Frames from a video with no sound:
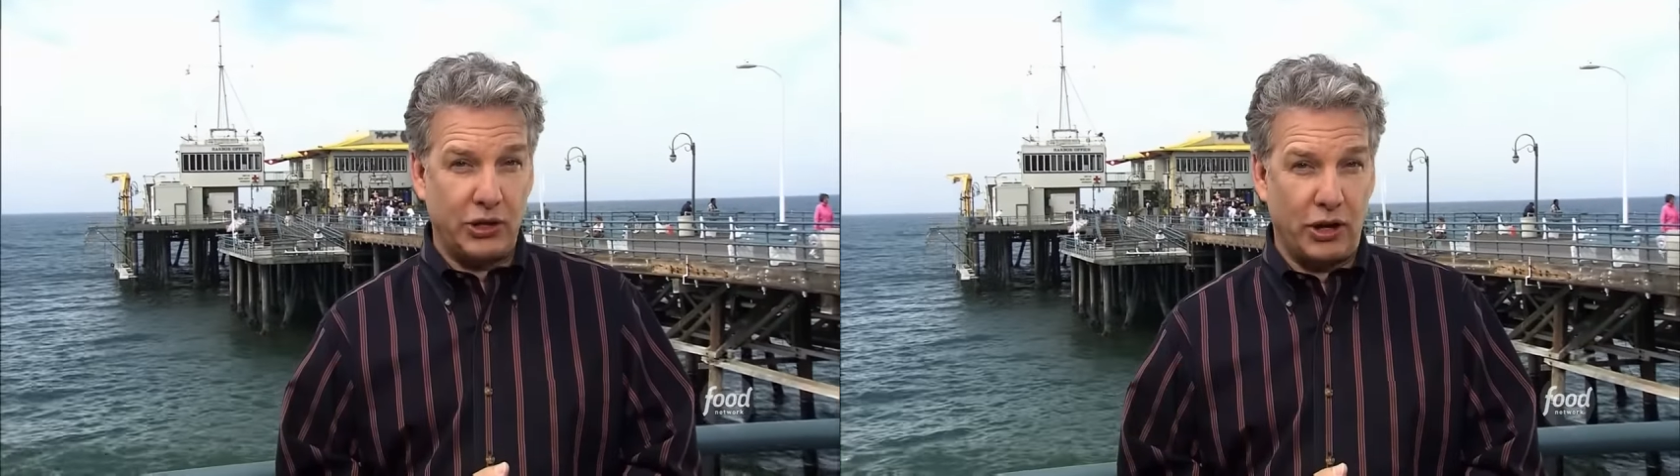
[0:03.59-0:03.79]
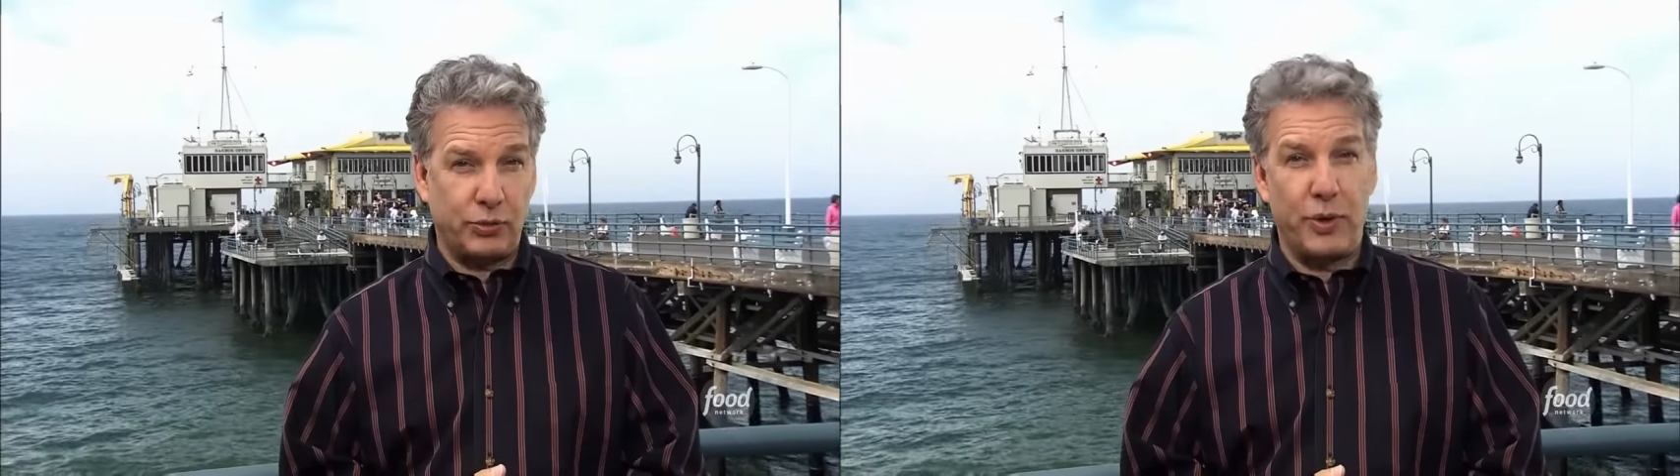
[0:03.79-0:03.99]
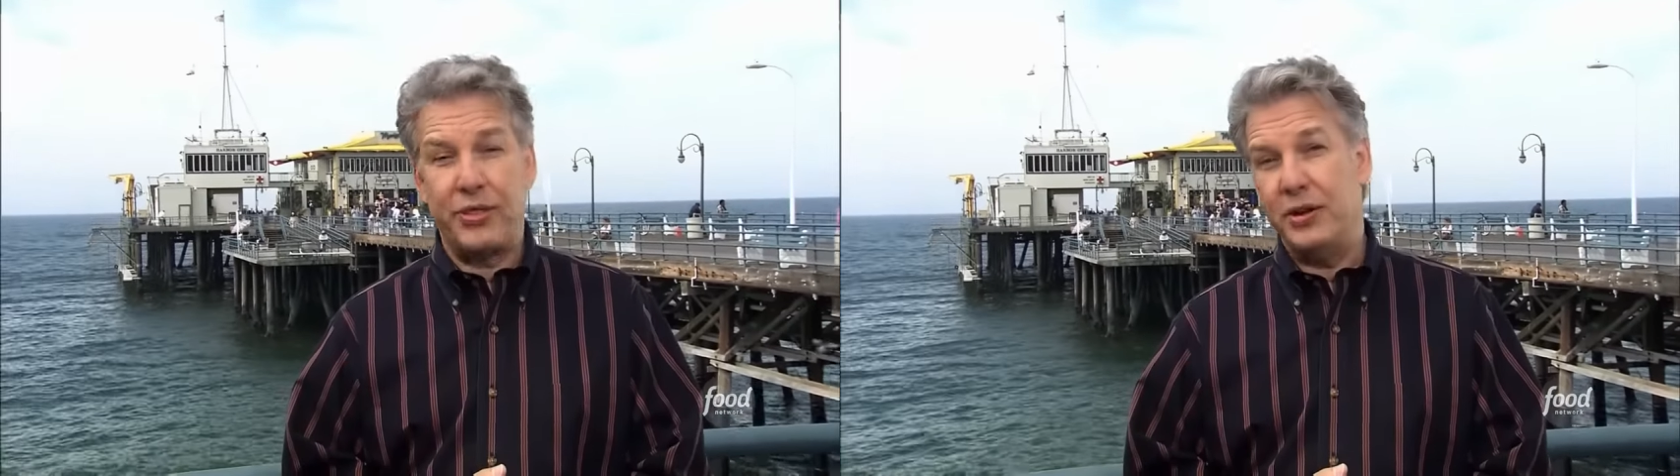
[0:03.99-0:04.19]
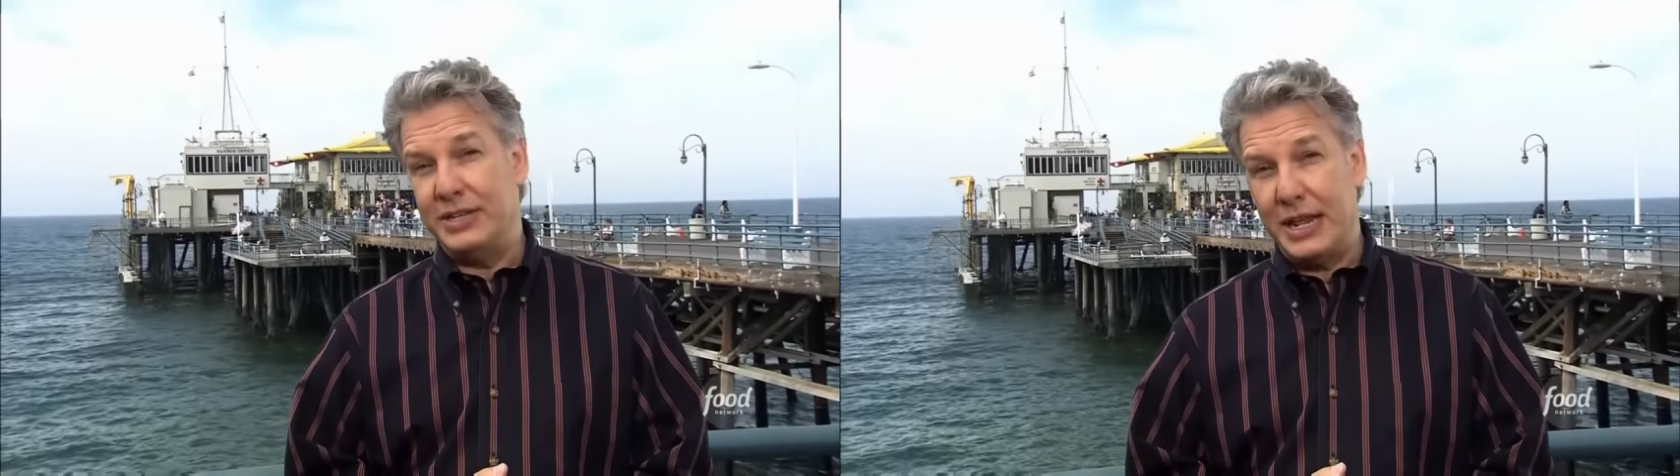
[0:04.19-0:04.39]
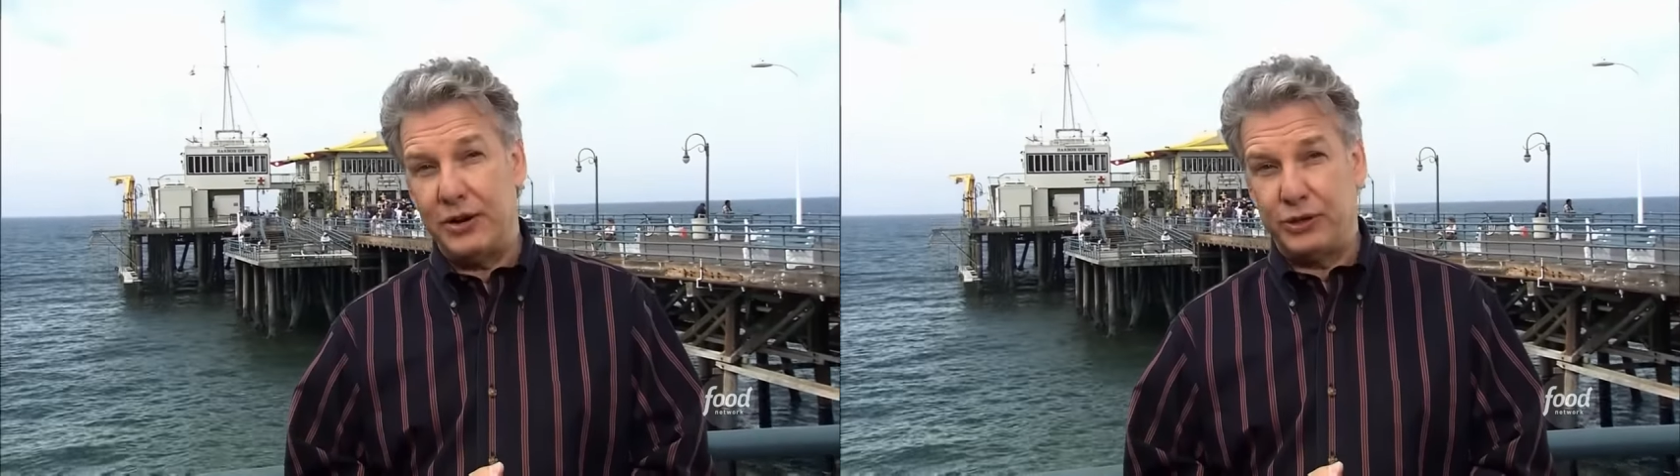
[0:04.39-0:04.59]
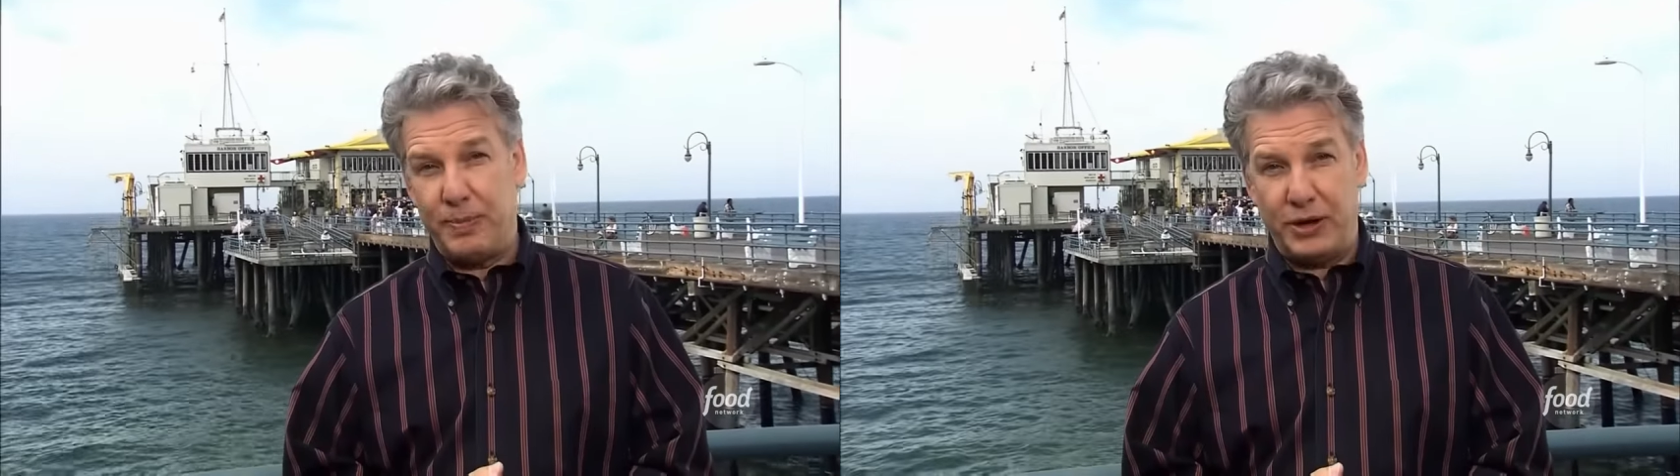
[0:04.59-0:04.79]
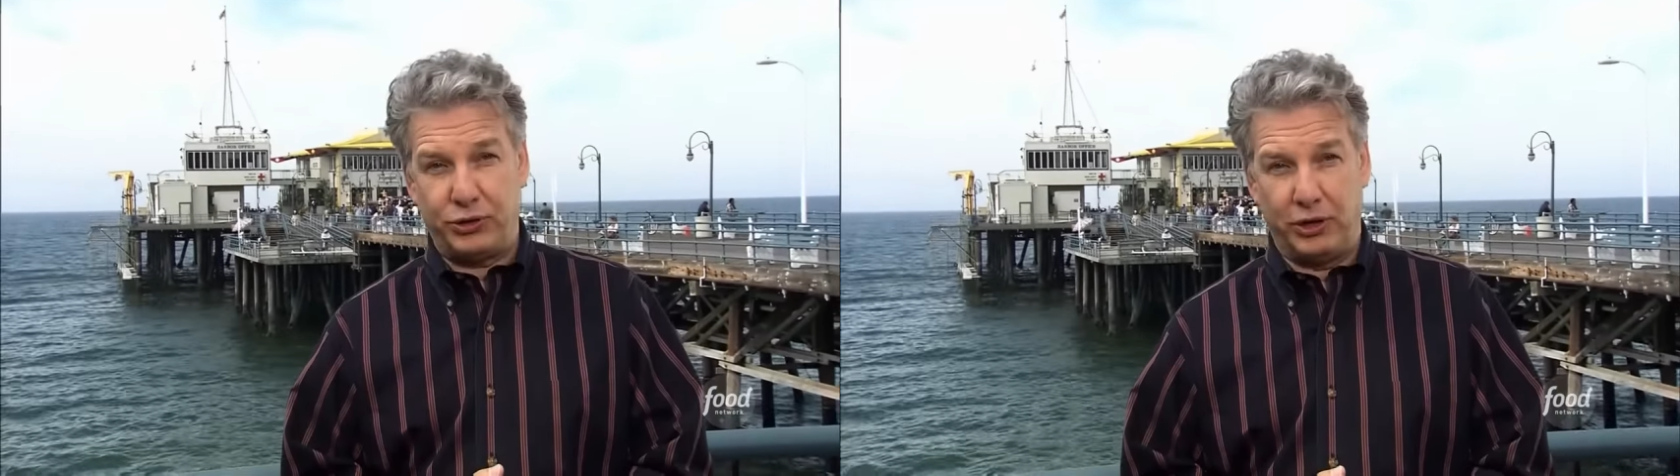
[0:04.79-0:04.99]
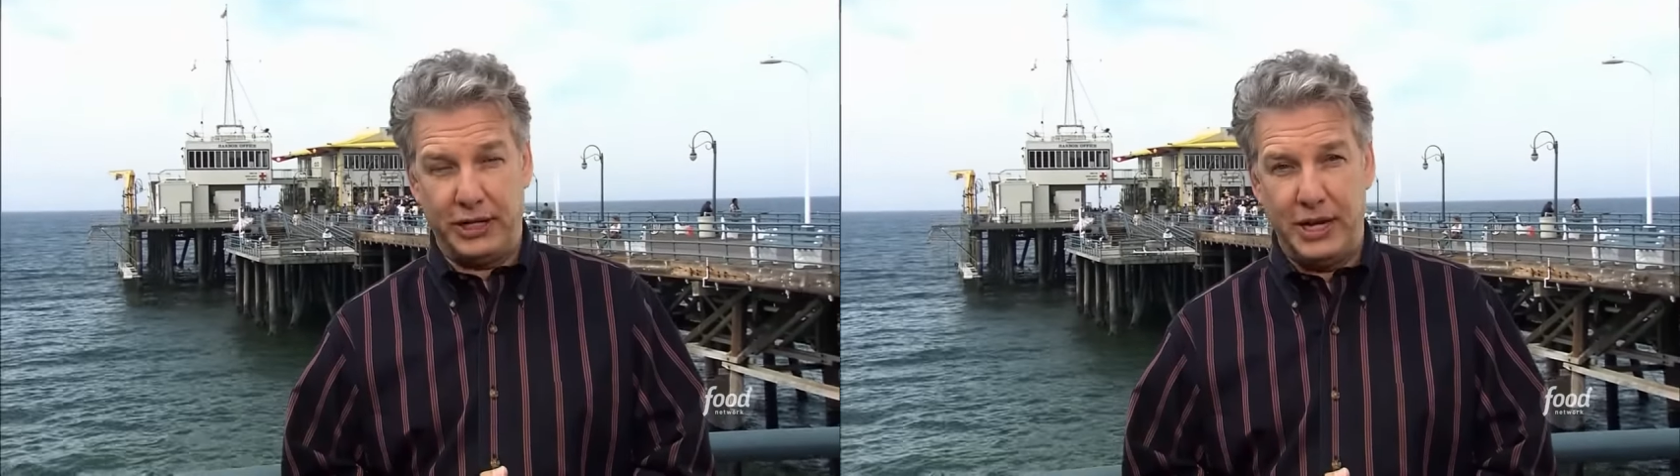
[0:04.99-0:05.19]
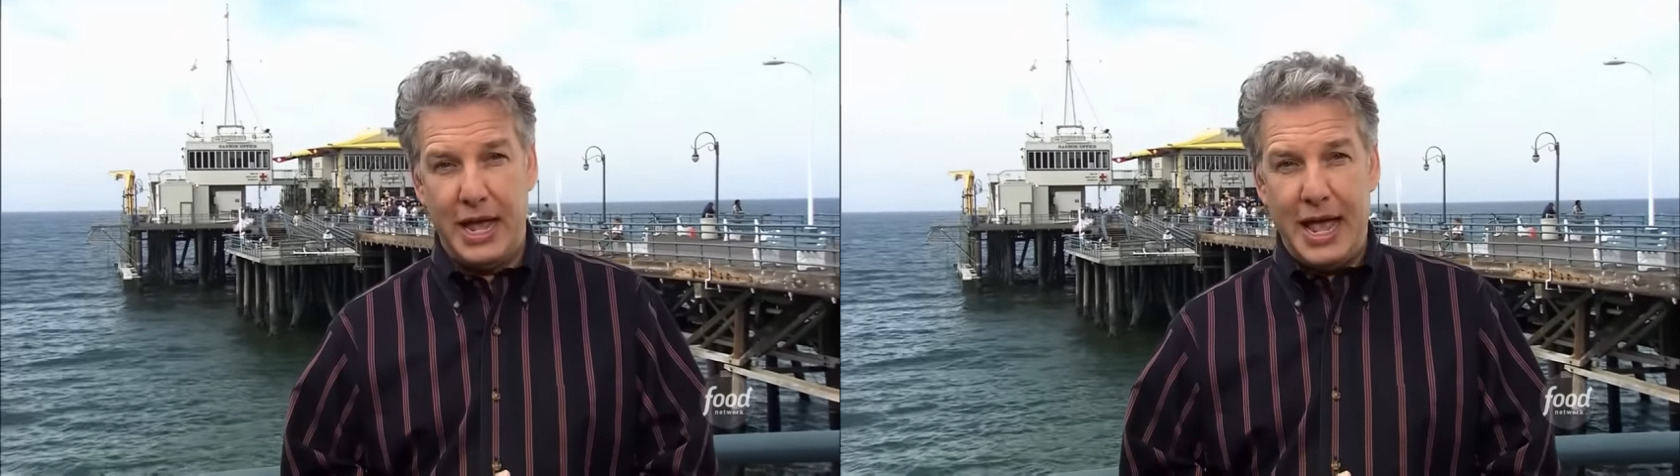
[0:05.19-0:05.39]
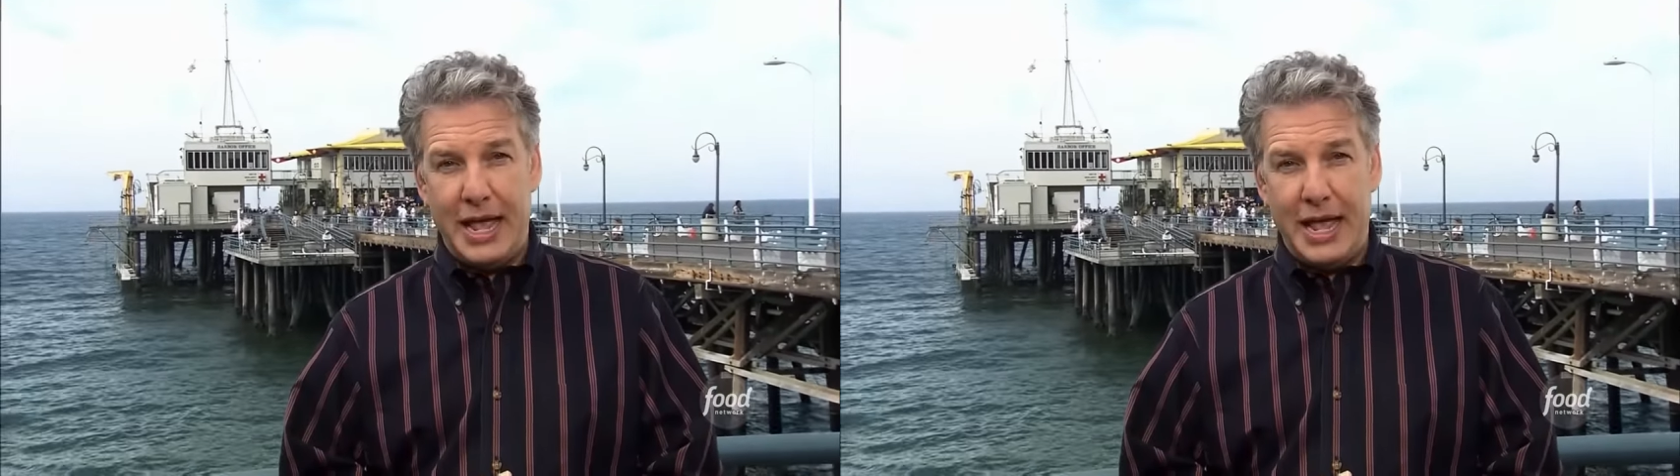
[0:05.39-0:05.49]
sauce with their dinner specialty.